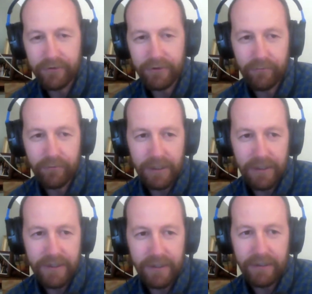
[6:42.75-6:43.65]
you
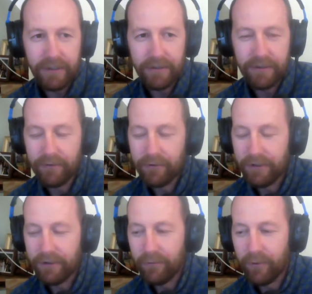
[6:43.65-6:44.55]
release it and
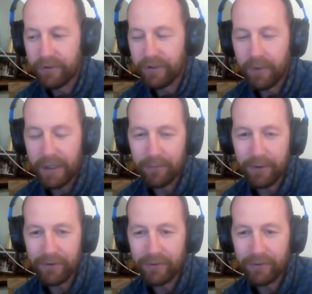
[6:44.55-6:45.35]
you won't hear back about it.